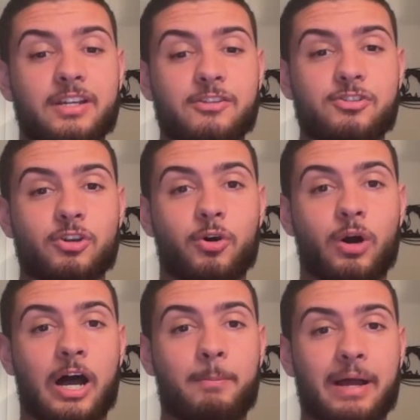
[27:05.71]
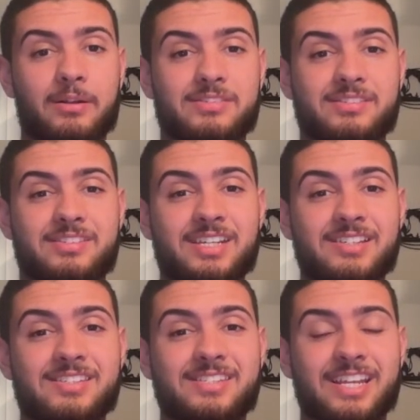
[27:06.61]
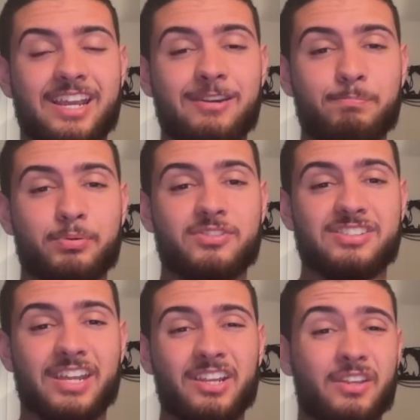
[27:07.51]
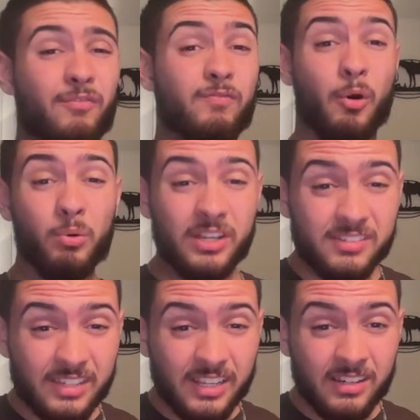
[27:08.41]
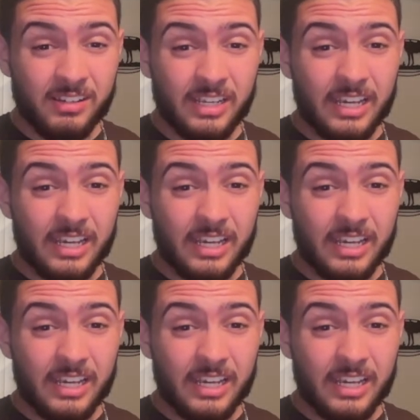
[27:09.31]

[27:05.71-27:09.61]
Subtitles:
So about 16% of the vote is in,